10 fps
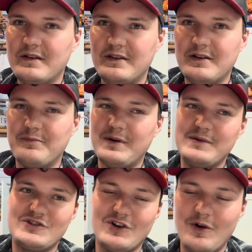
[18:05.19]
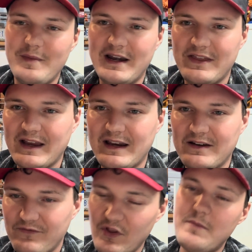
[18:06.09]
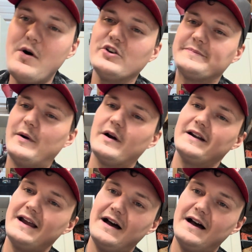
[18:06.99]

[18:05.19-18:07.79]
you can pretty much throw them anything in, for the most part,